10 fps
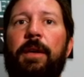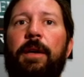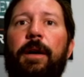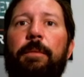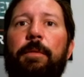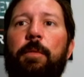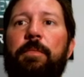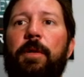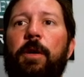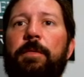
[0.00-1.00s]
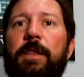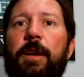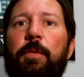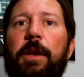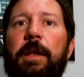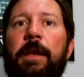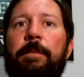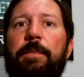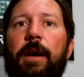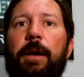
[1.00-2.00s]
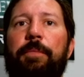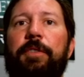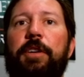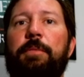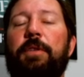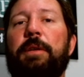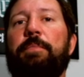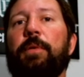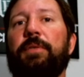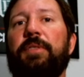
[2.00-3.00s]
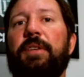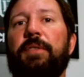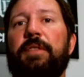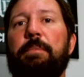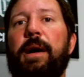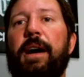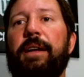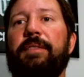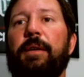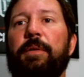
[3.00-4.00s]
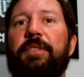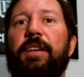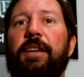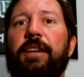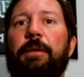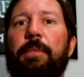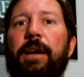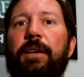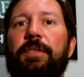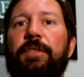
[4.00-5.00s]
Hopefully they win. The community pools here's the pods I was talking about.